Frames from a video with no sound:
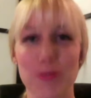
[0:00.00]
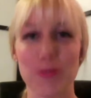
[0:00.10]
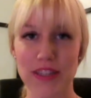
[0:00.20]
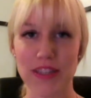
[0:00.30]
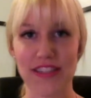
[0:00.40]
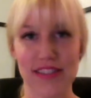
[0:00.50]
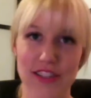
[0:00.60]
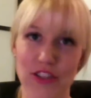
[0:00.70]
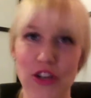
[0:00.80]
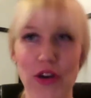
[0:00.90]
princess
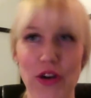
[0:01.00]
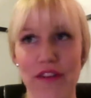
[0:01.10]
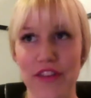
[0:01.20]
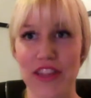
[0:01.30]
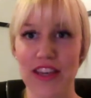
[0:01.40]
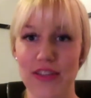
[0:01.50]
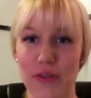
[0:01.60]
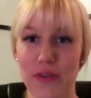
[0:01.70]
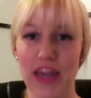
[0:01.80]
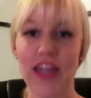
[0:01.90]
and, everything is
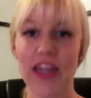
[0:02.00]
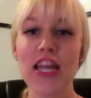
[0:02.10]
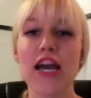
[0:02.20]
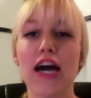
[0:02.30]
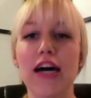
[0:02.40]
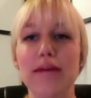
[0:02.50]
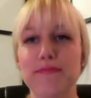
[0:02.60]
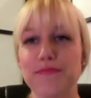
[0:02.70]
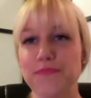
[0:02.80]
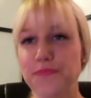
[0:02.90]
great.
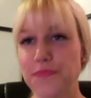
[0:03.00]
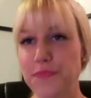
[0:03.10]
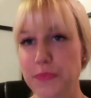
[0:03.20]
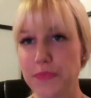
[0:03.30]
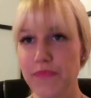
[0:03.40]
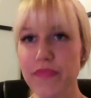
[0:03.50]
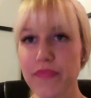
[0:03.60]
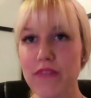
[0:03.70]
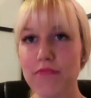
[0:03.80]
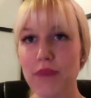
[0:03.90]

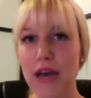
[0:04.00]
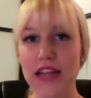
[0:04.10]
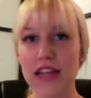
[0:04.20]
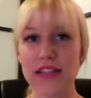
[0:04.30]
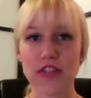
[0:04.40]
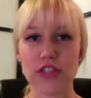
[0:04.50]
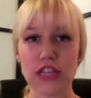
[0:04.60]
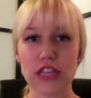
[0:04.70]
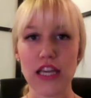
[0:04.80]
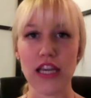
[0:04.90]
But
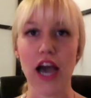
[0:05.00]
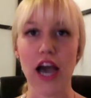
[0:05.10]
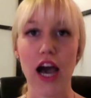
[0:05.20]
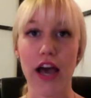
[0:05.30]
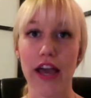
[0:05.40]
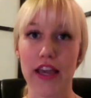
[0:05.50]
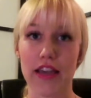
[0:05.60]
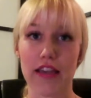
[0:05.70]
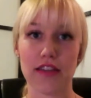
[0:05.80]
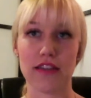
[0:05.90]
essentially,
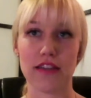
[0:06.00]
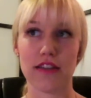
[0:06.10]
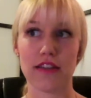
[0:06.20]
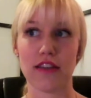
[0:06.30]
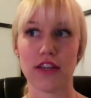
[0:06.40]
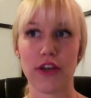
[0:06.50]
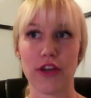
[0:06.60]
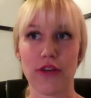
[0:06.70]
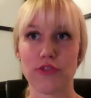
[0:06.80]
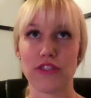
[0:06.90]
I,
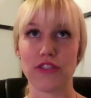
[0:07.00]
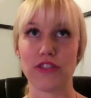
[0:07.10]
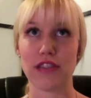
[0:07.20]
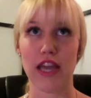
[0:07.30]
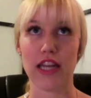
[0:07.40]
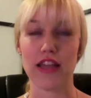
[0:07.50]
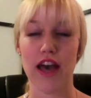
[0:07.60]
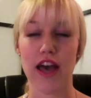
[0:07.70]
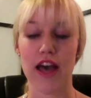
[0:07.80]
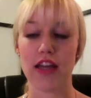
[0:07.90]
just decided
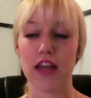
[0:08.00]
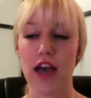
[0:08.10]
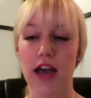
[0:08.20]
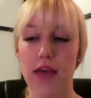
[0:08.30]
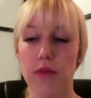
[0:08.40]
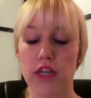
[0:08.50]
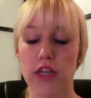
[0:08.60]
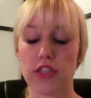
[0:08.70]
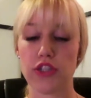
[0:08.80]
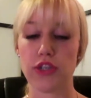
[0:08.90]
that I
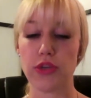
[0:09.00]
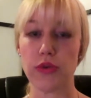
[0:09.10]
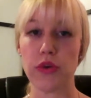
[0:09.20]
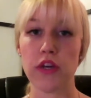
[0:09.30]
wanted to,